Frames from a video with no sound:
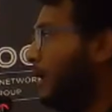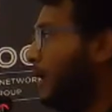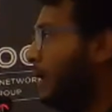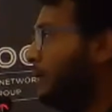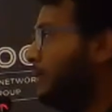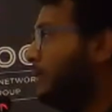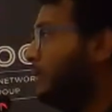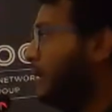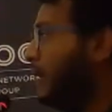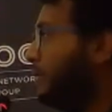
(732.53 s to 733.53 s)

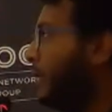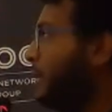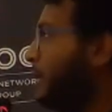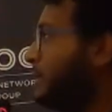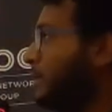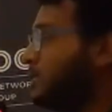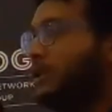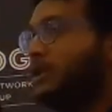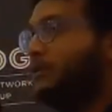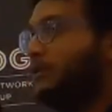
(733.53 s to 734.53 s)
And yeah, the idea is
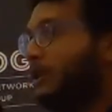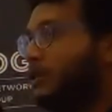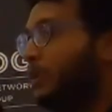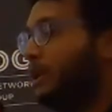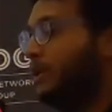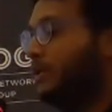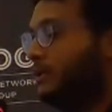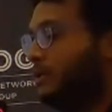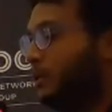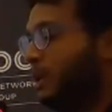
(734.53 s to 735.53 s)
actually really to make
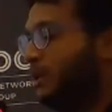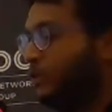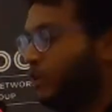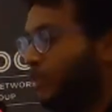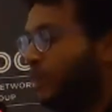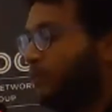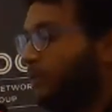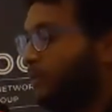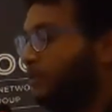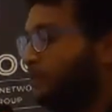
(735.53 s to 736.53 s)
it your platform.